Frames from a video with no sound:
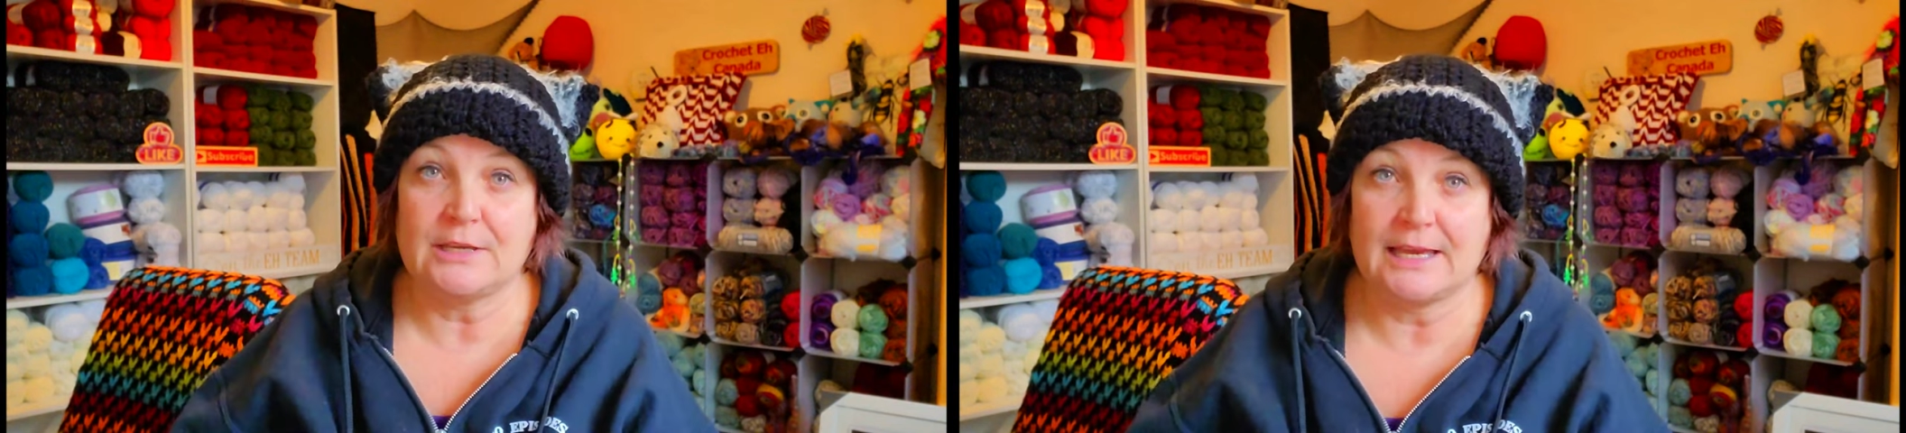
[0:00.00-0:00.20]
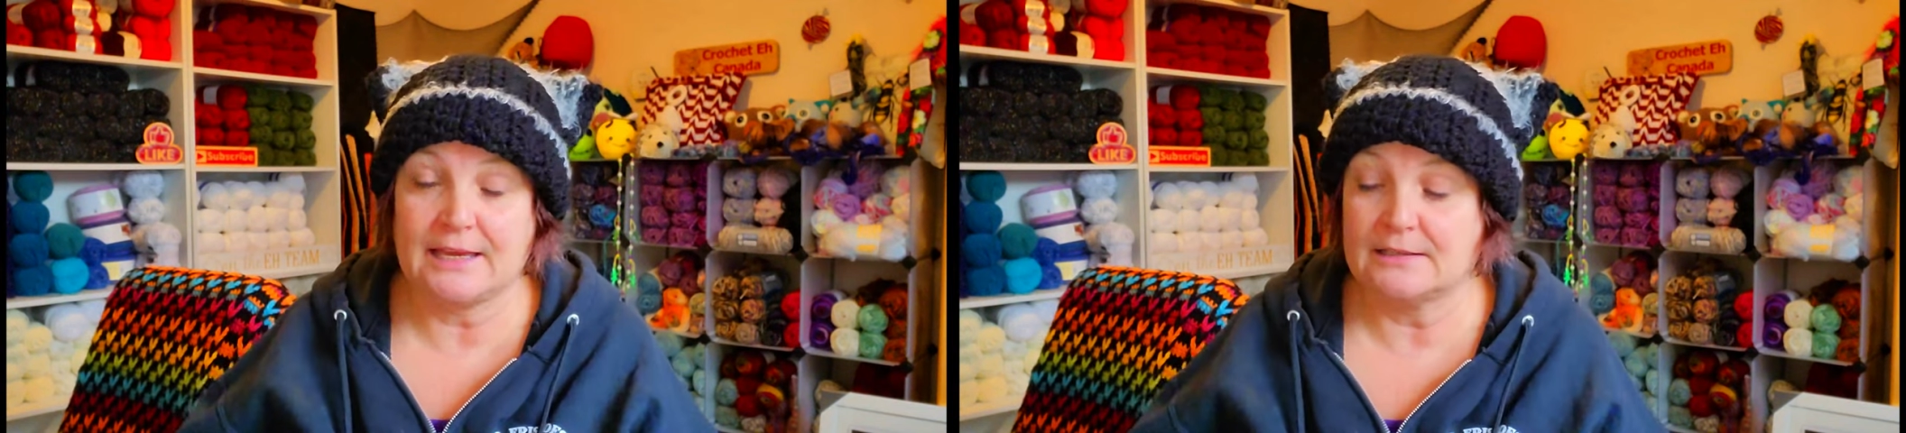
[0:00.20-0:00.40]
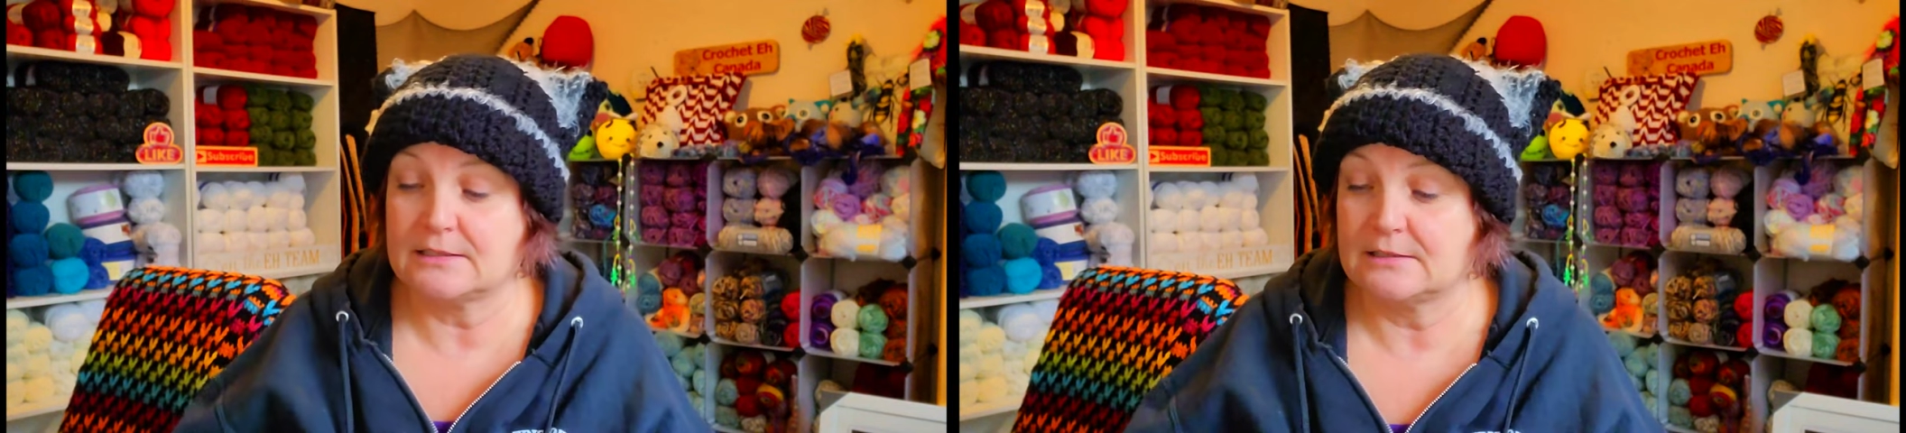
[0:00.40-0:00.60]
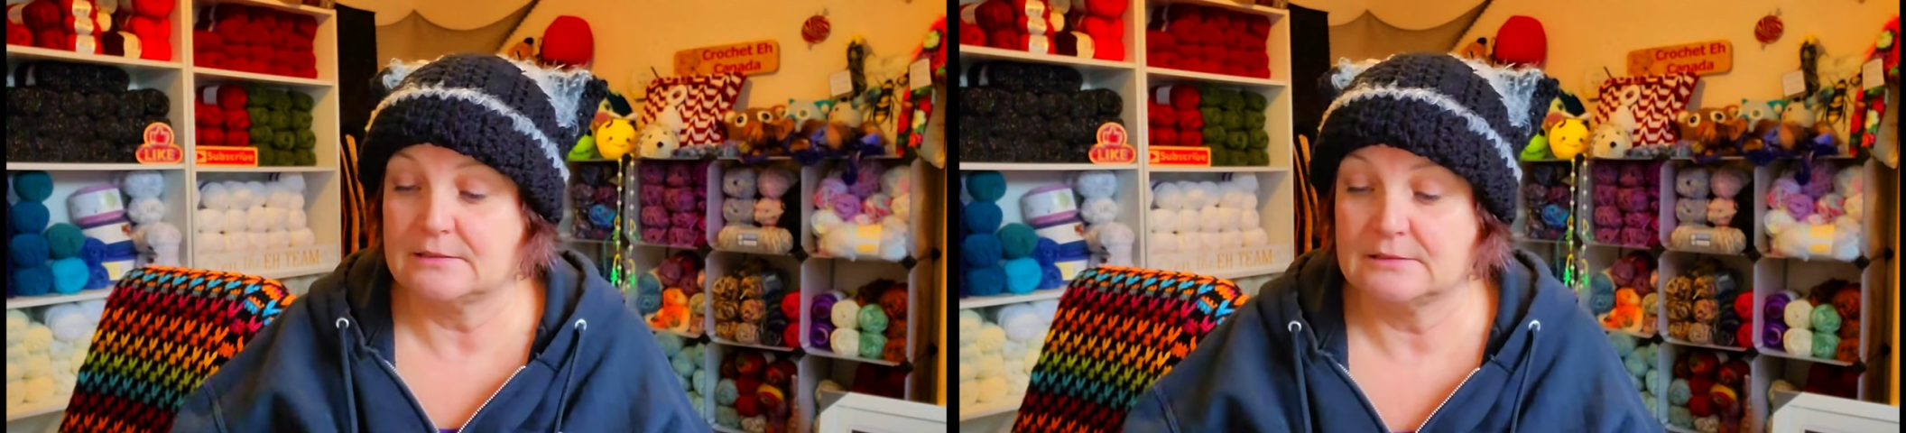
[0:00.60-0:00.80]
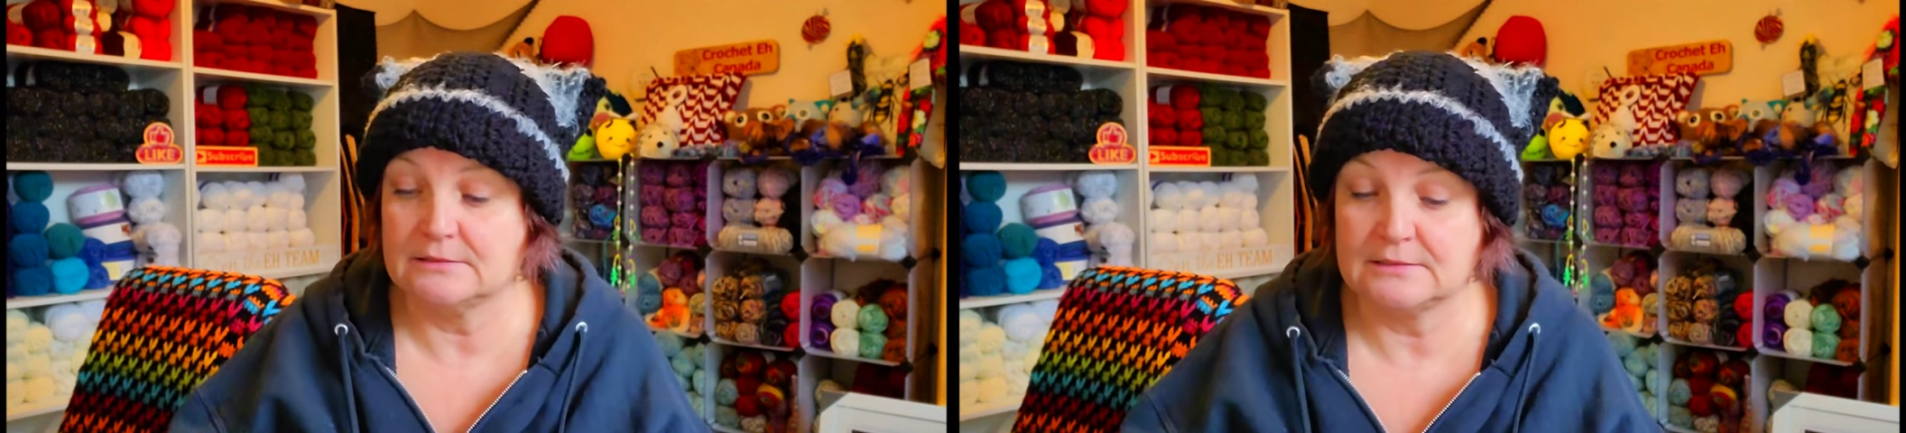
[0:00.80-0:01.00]
can't
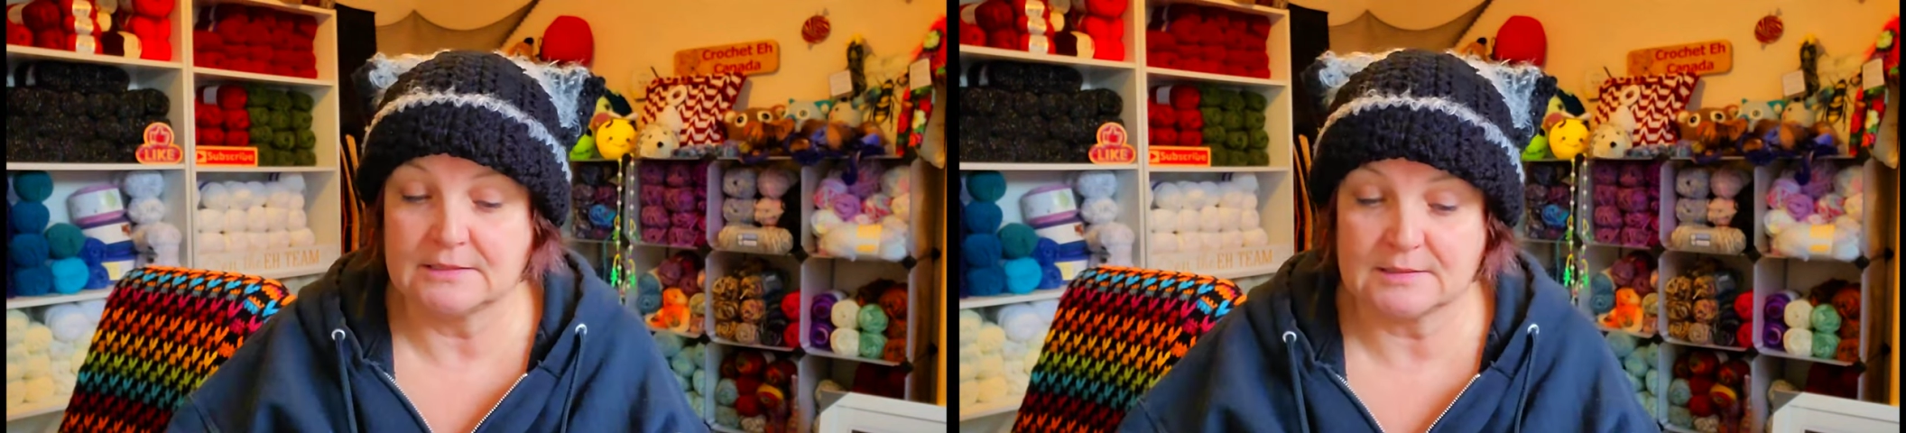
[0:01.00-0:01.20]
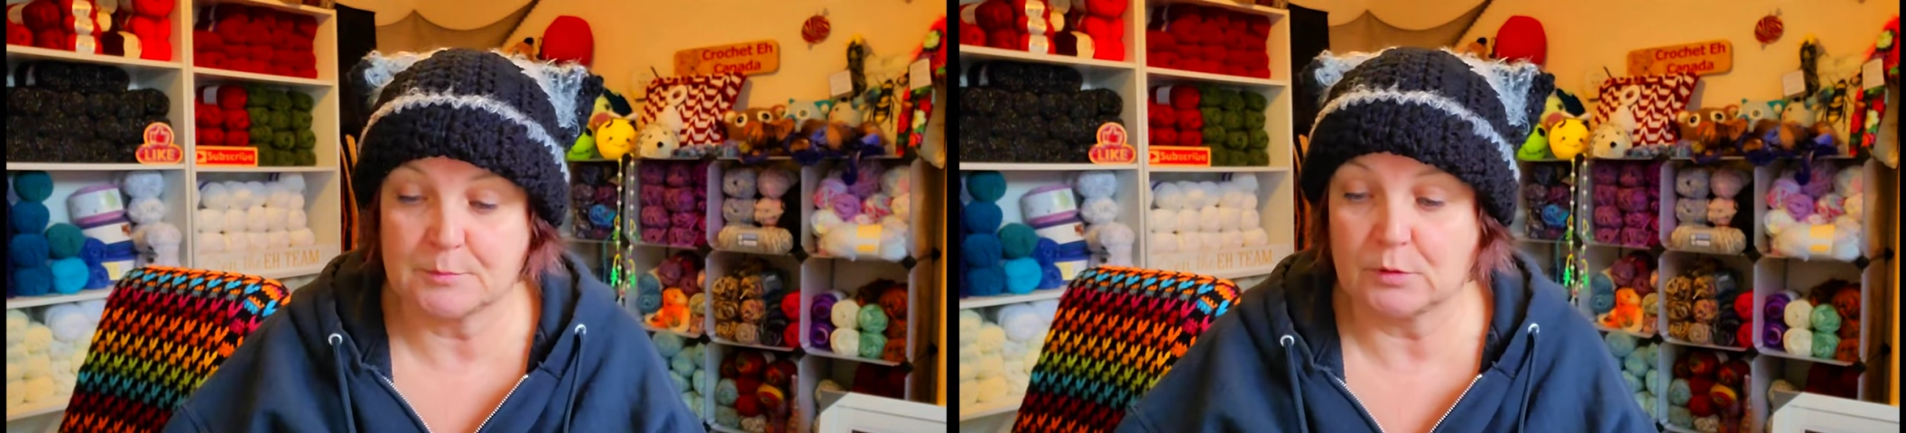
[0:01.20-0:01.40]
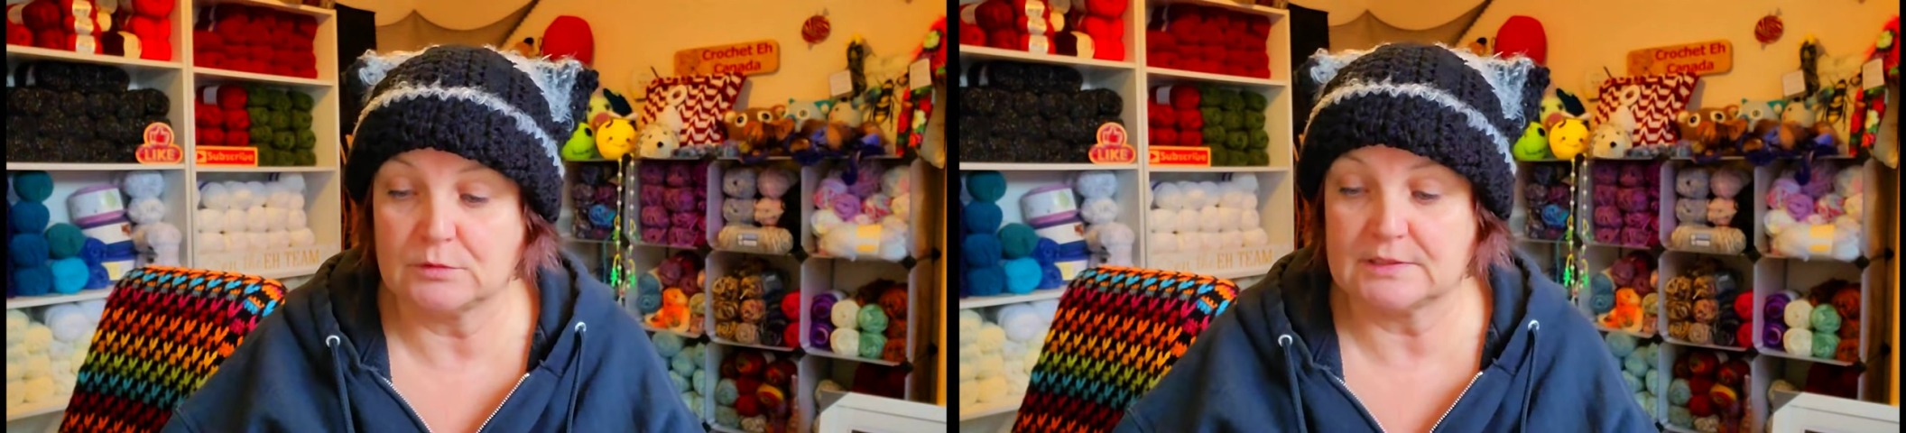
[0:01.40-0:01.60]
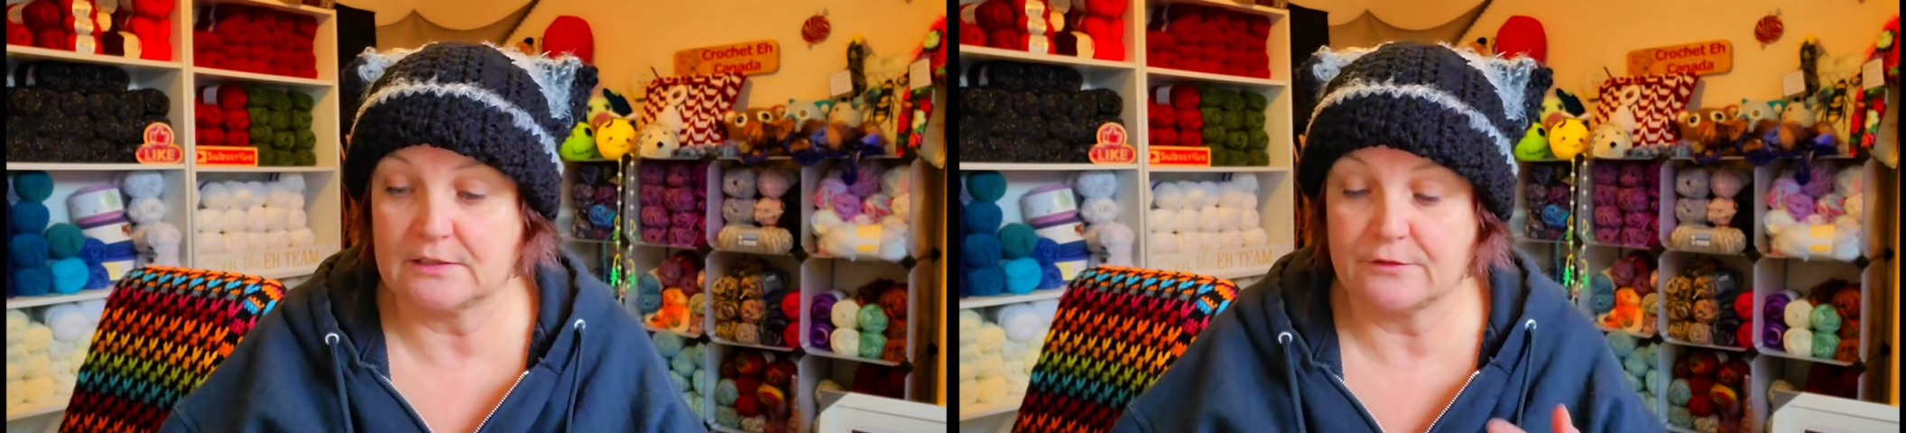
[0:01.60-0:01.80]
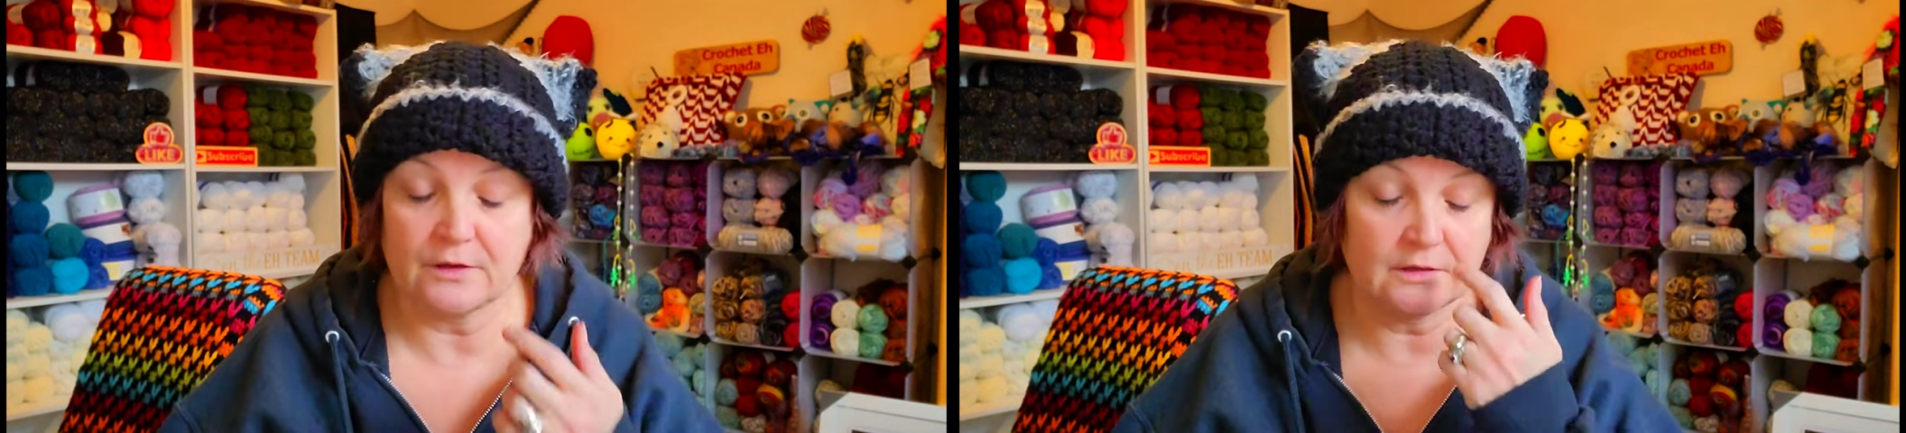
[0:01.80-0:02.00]
dispose of?